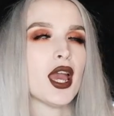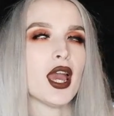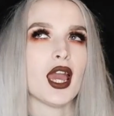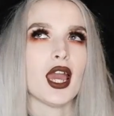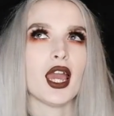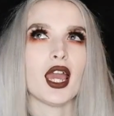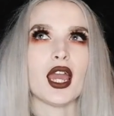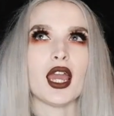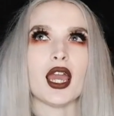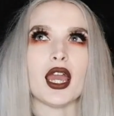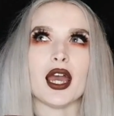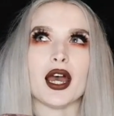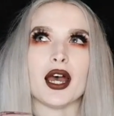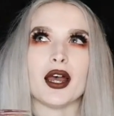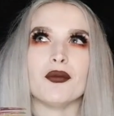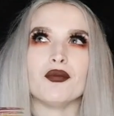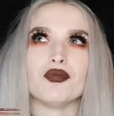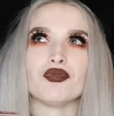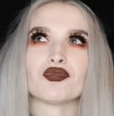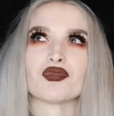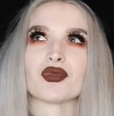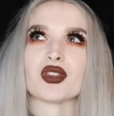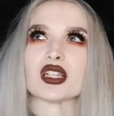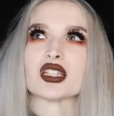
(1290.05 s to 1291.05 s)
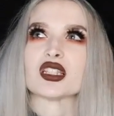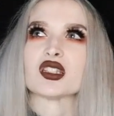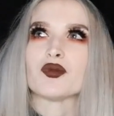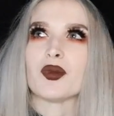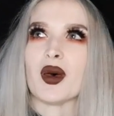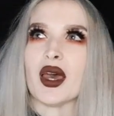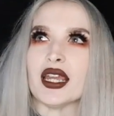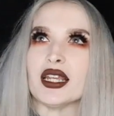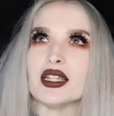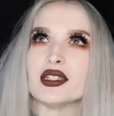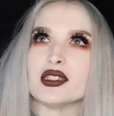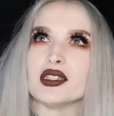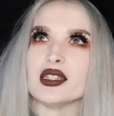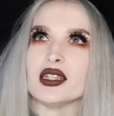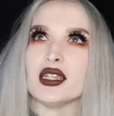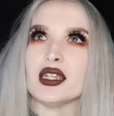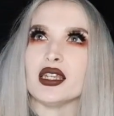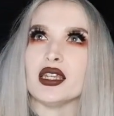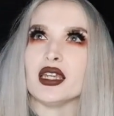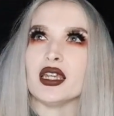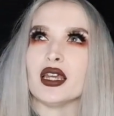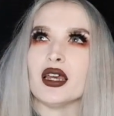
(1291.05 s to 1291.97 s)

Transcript: and spicy.